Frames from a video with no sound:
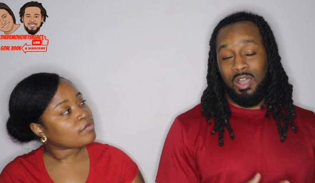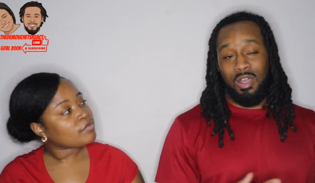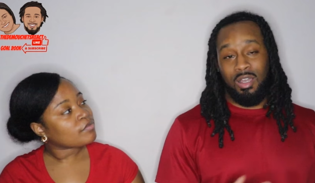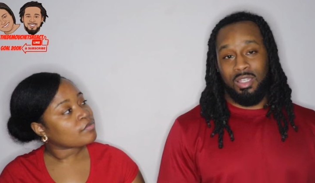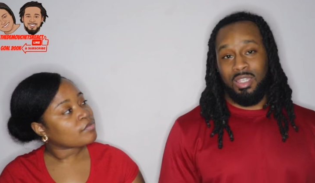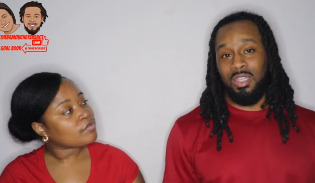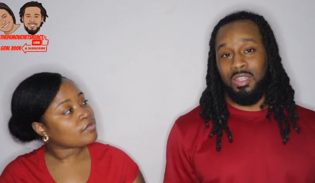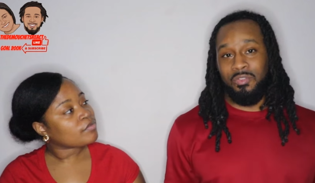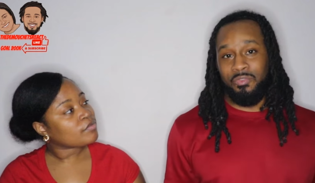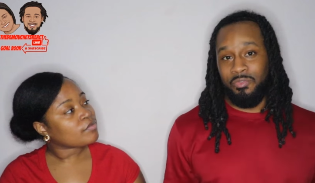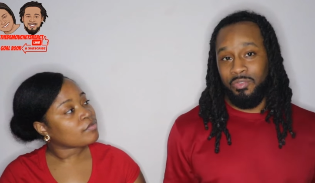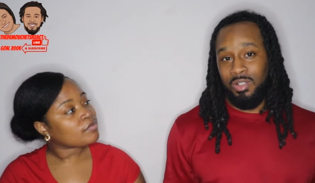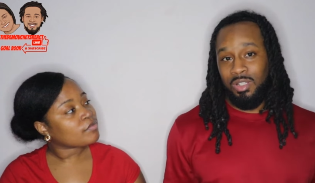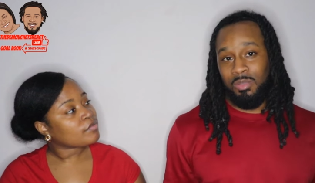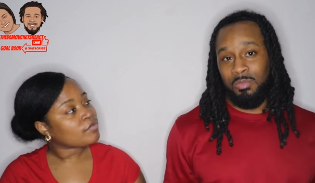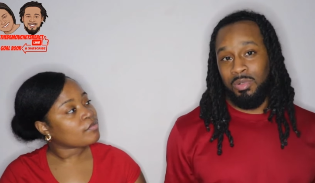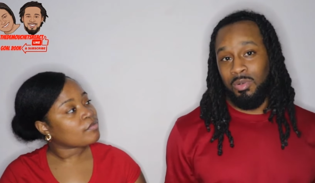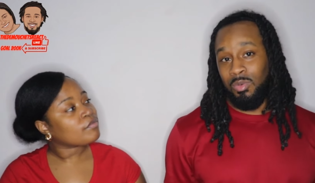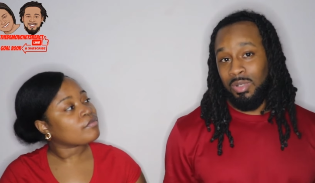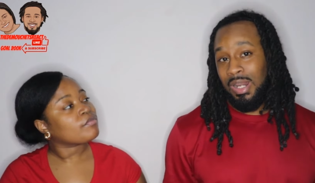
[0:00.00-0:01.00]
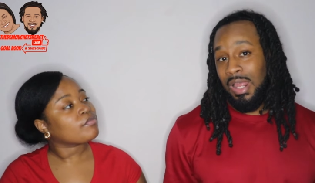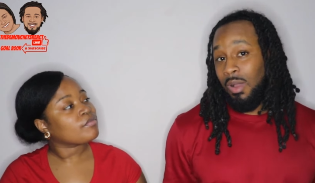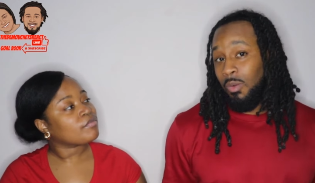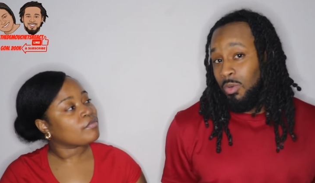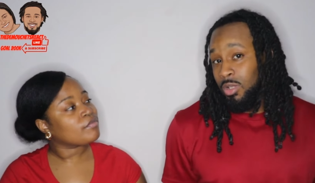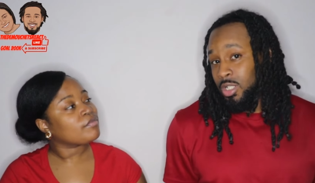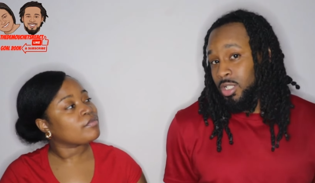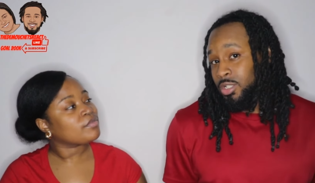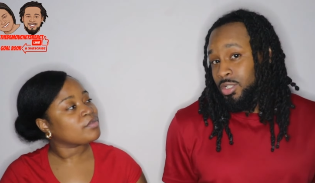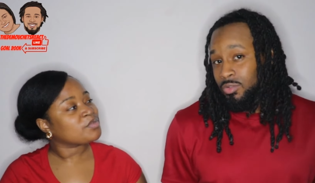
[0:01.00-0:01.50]
Speaker 1: all kid friendly, but what I
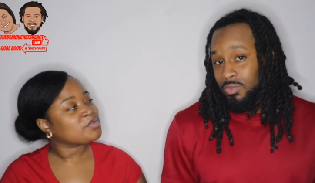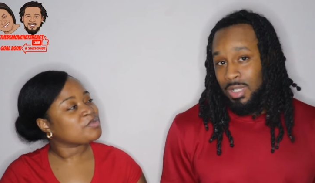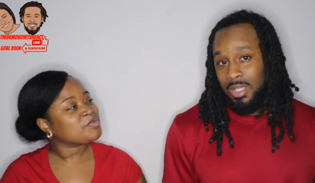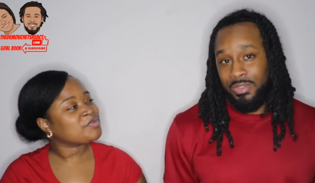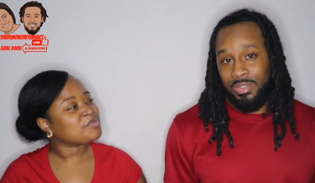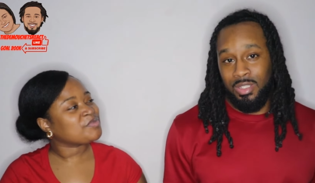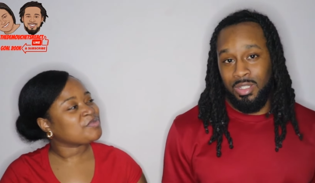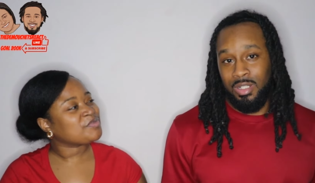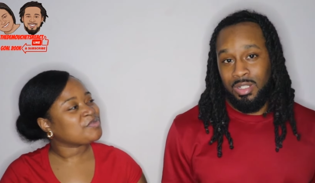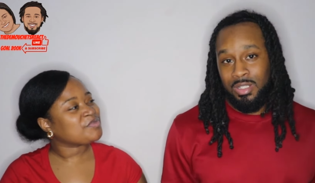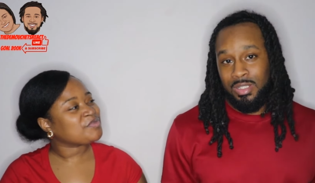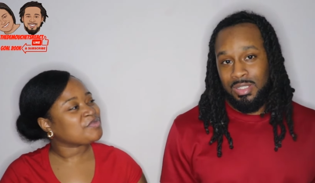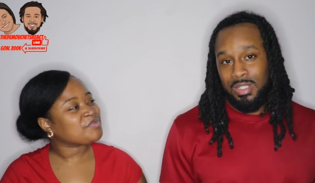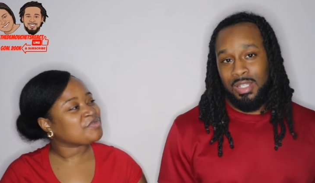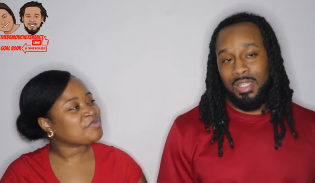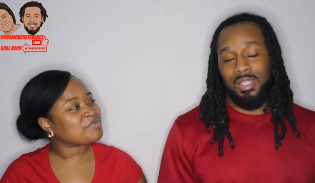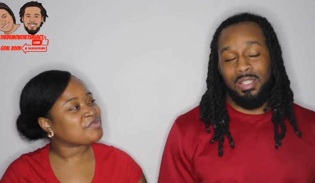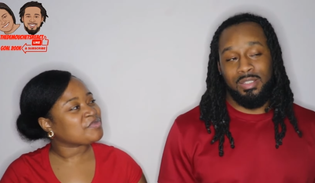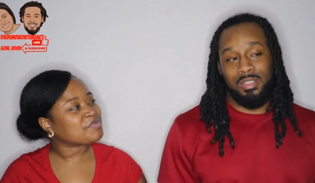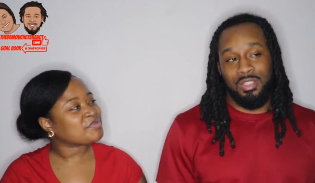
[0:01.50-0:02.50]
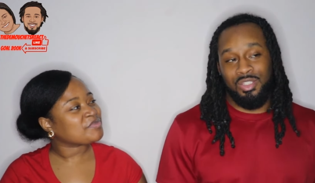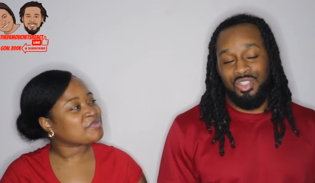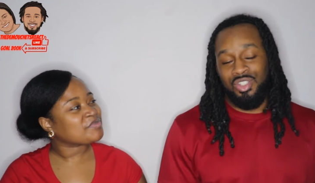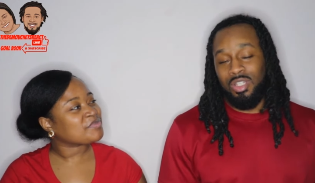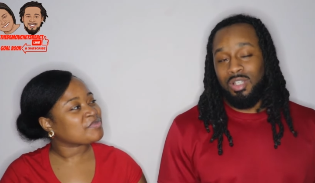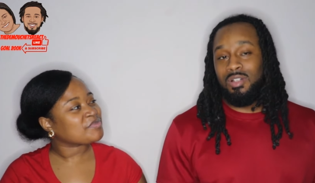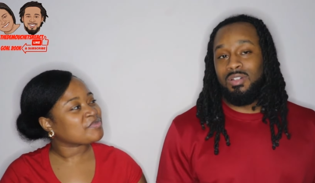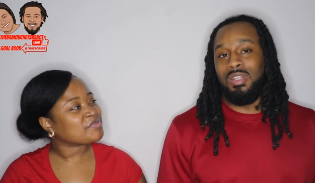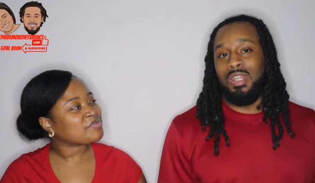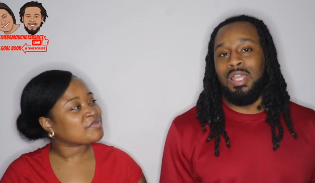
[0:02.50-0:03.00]
want to do out there is like like the
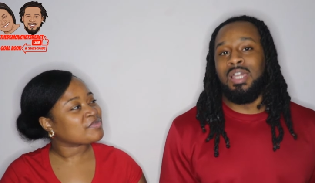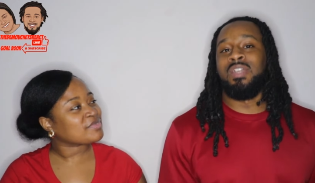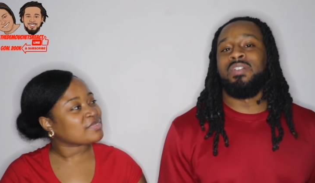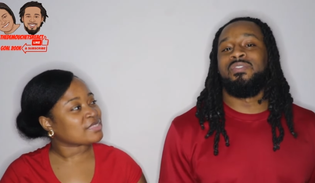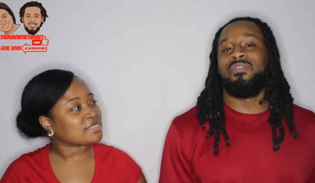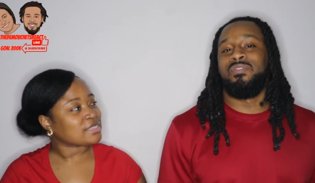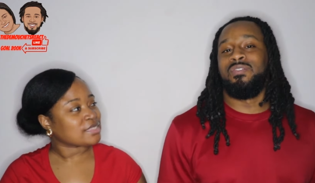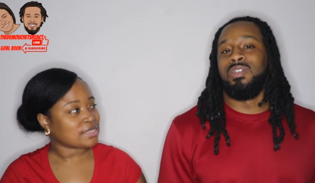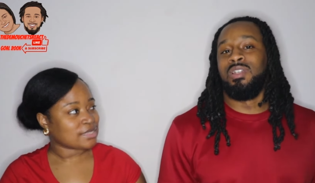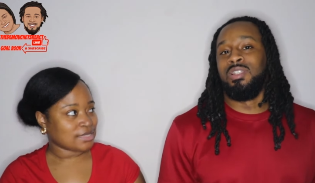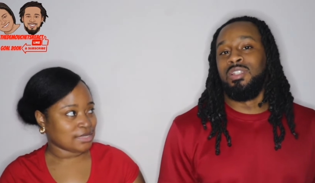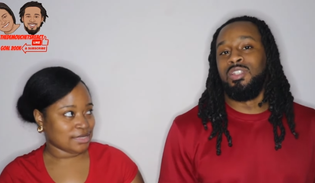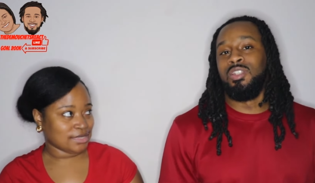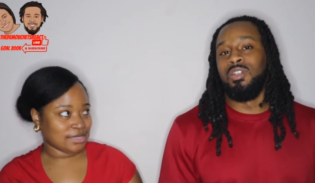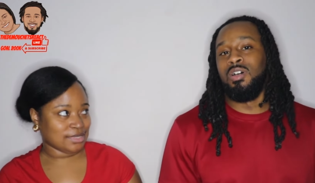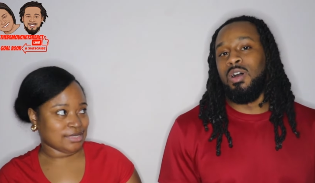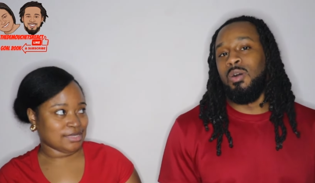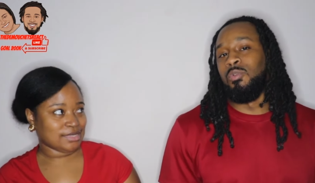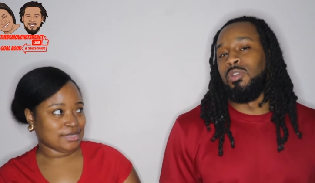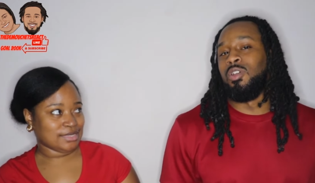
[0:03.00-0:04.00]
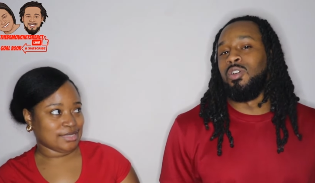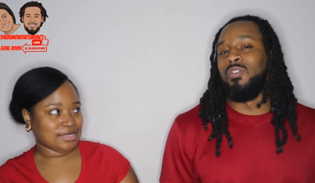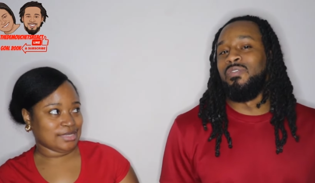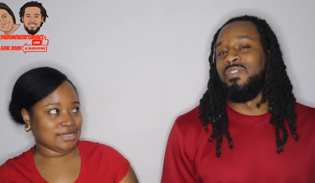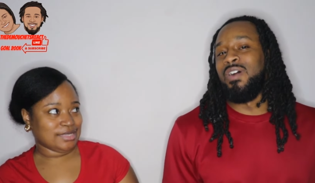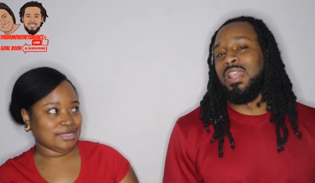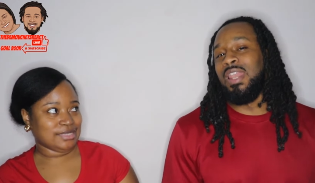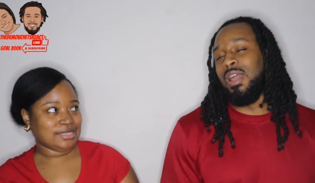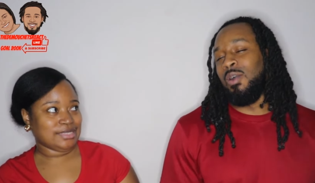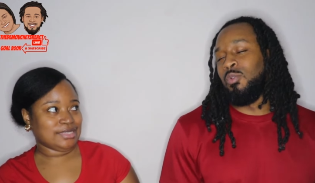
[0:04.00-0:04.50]
jungle life, you know, I want to go
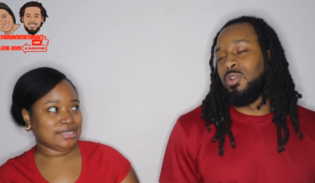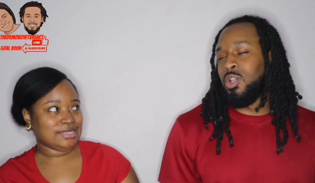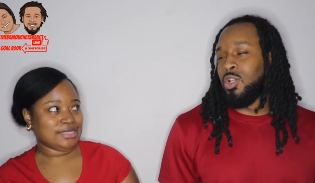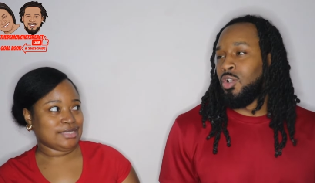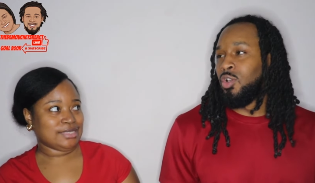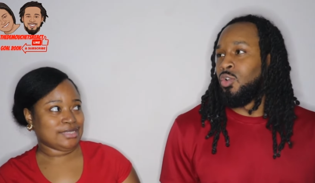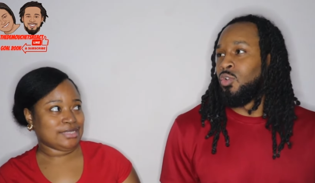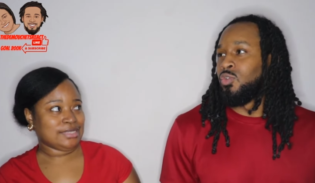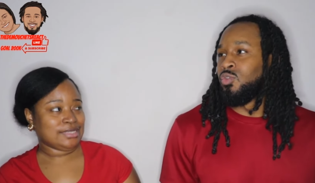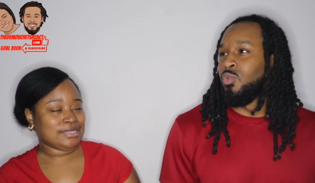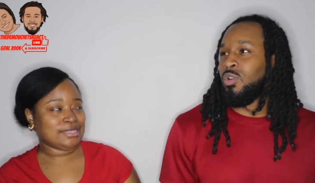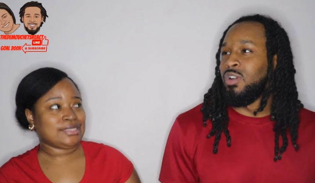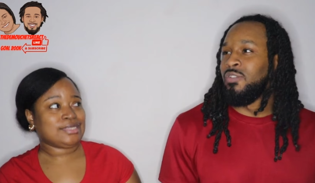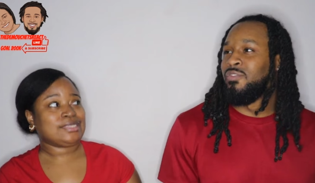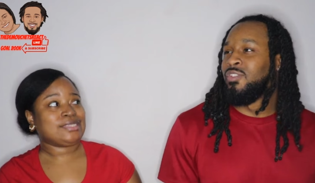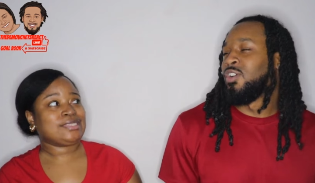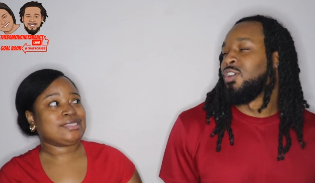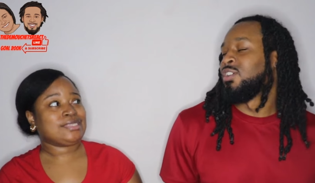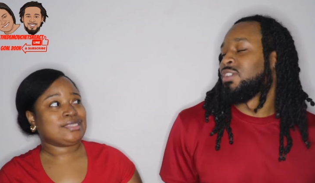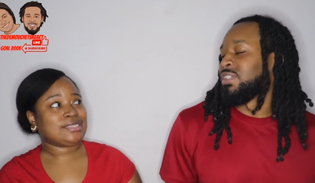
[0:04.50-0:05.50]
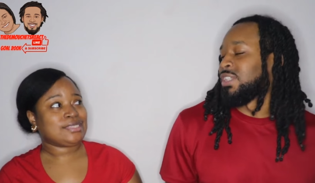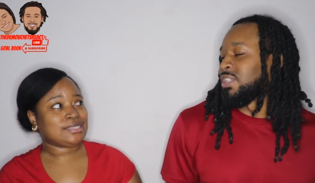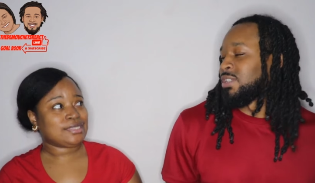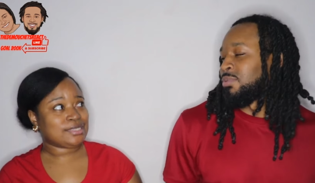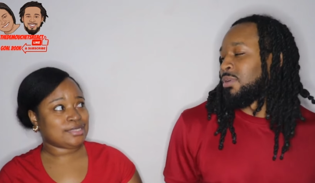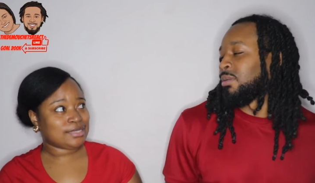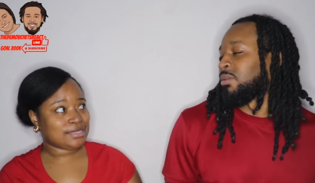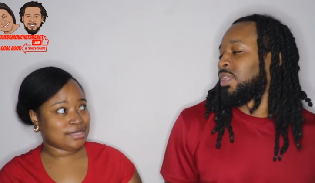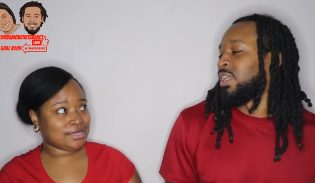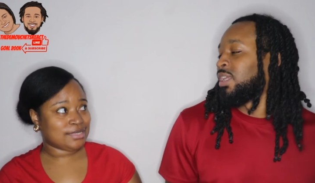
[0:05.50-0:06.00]
find like one of those waterfalls that's
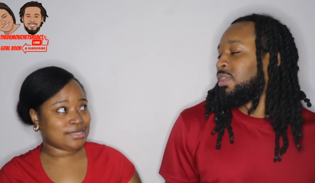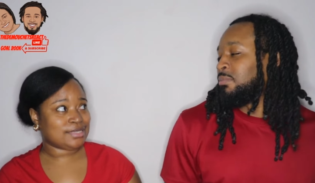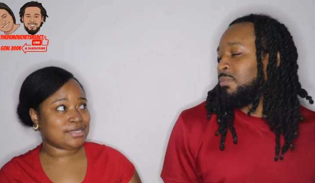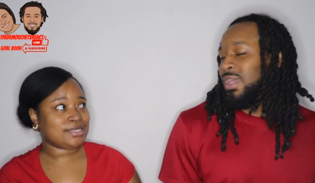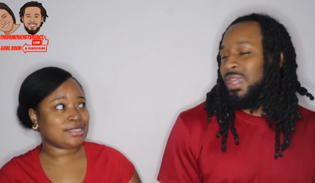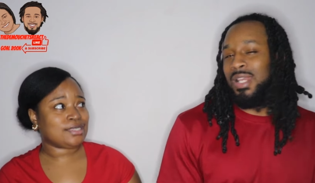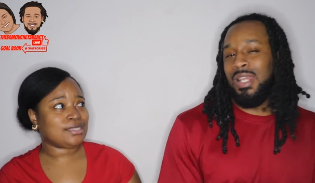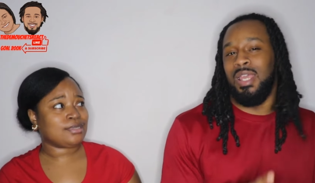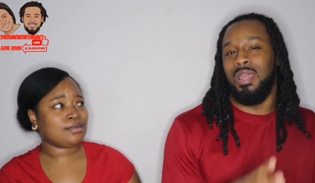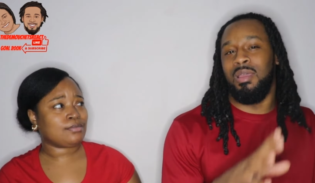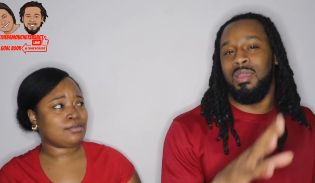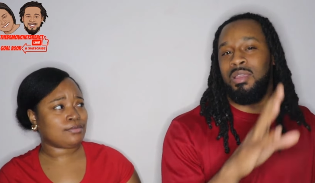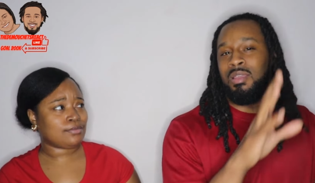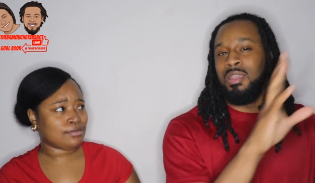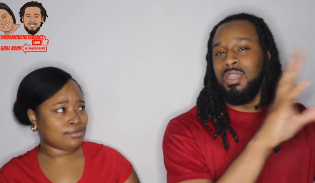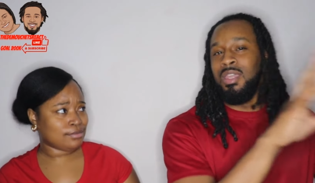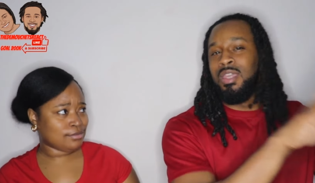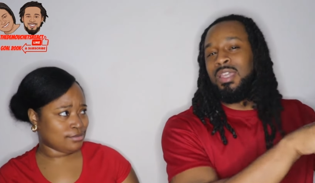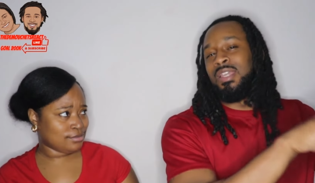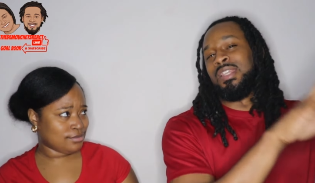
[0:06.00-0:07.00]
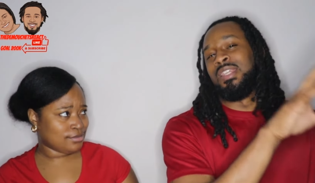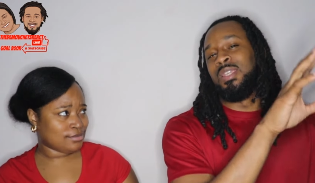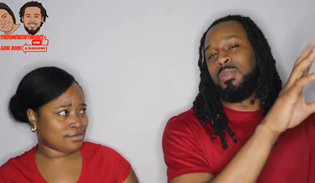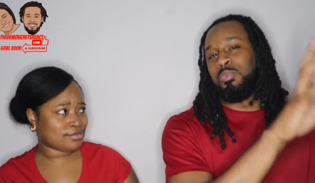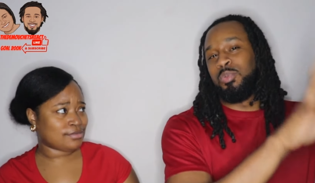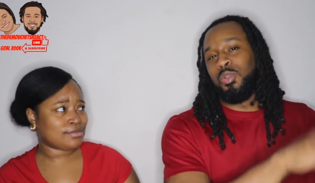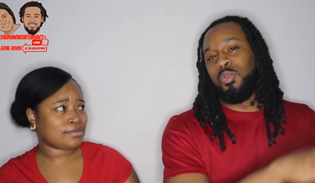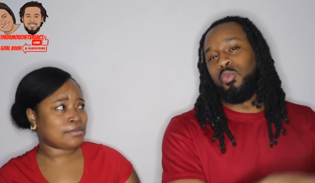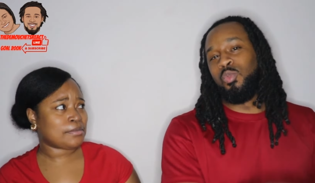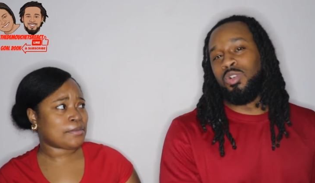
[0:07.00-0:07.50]
probably hidden back there, deep
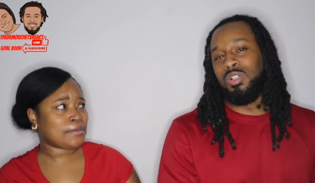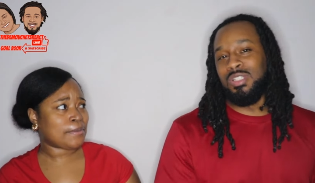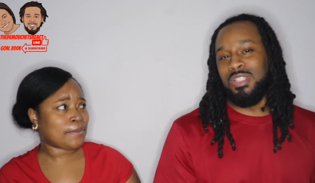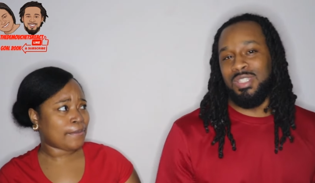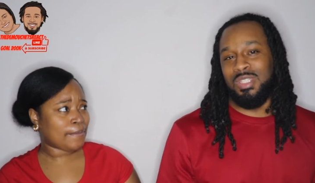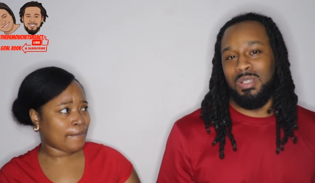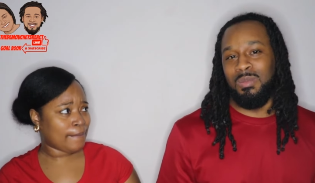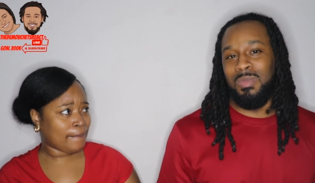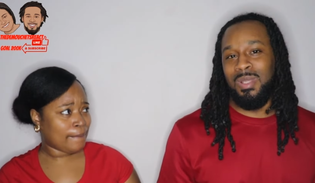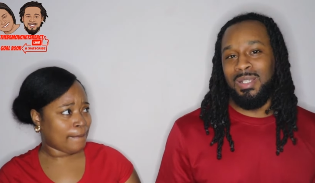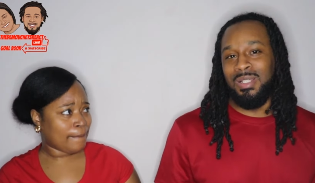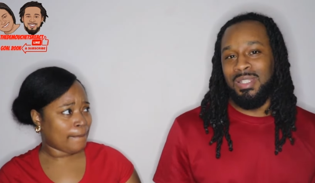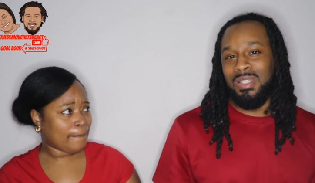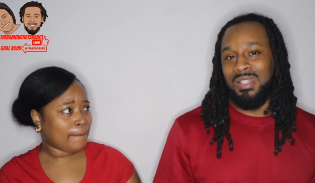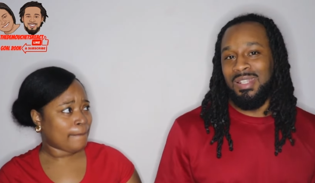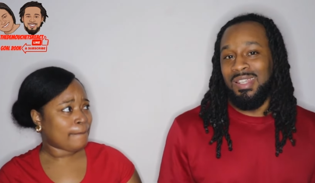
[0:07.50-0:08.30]
in the woods or something like that.